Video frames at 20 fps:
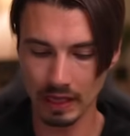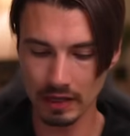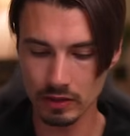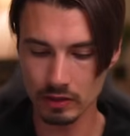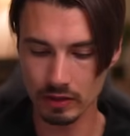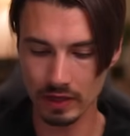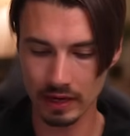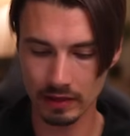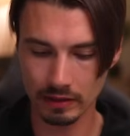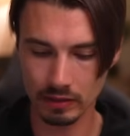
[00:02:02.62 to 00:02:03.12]
and you
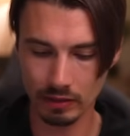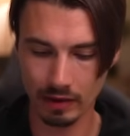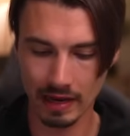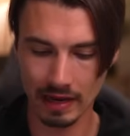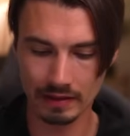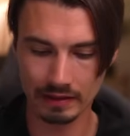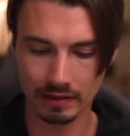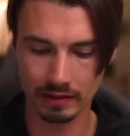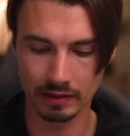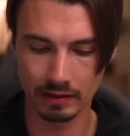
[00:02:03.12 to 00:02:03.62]
get your
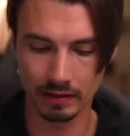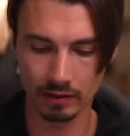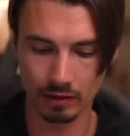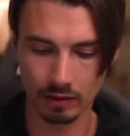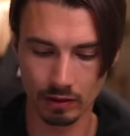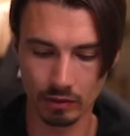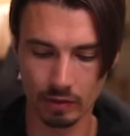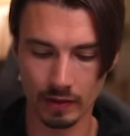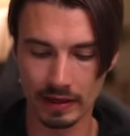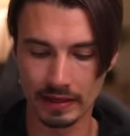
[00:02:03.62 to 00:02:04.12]
answer
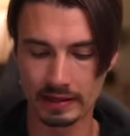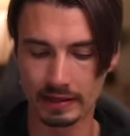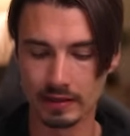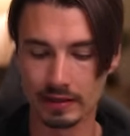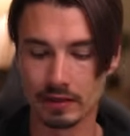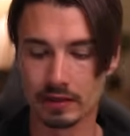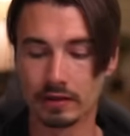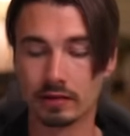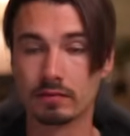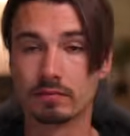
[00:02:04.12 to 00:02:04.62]
right here.